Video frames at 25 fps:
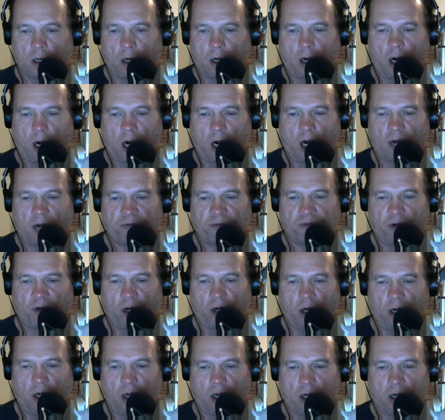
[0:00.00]
Off
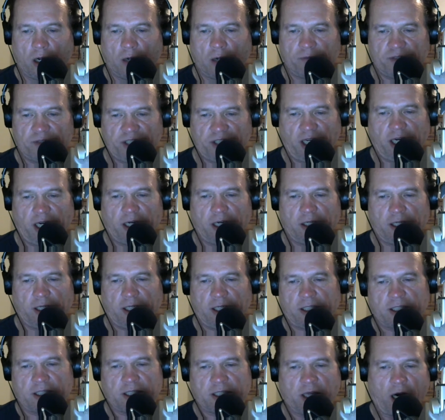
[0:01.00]
of
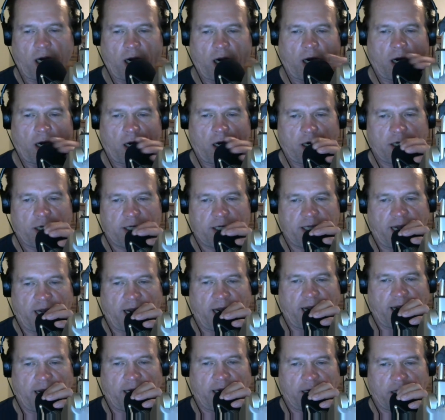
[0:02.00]

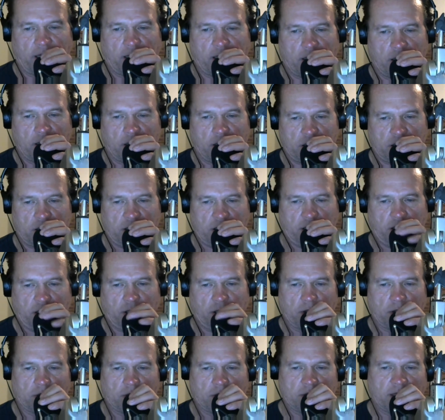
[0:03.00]

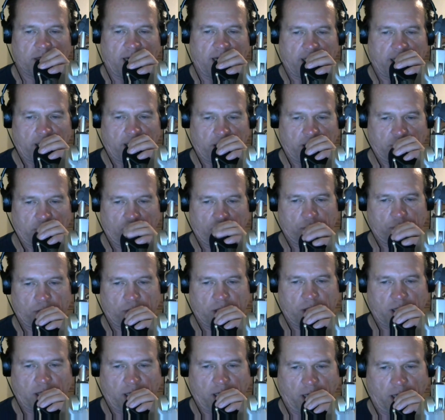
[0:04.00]

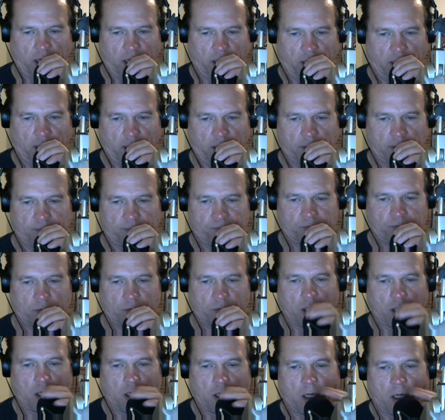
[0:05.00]
dailystar.co.uk.
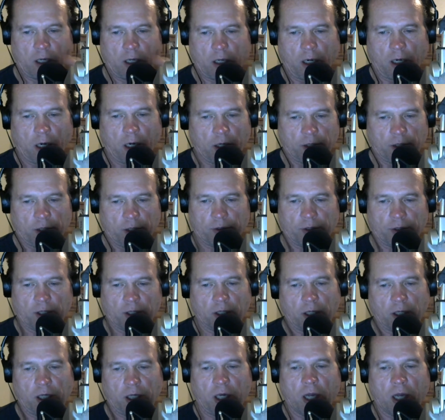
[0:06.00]
Under the
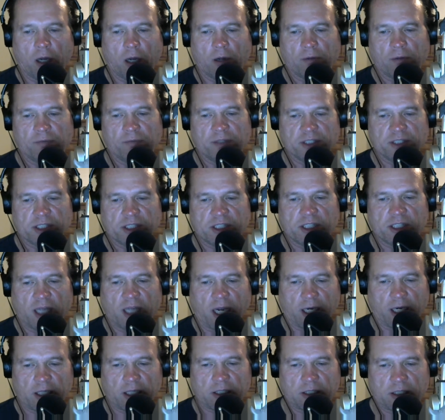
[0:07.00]
love and
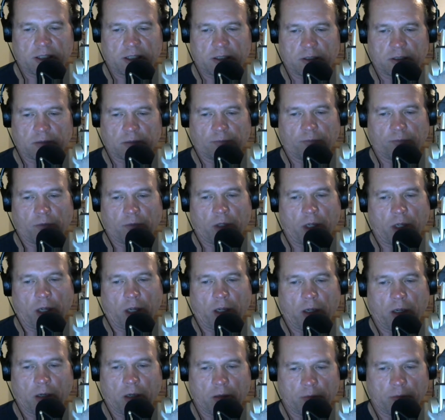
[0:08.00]
sex.
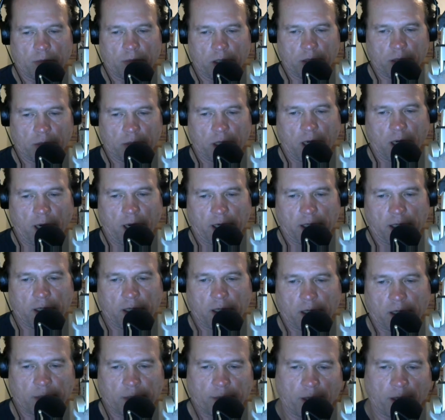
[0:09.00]
Yeah, baby, how do you
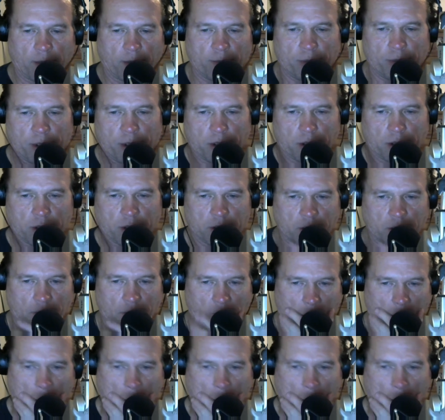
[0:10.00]
like my beard?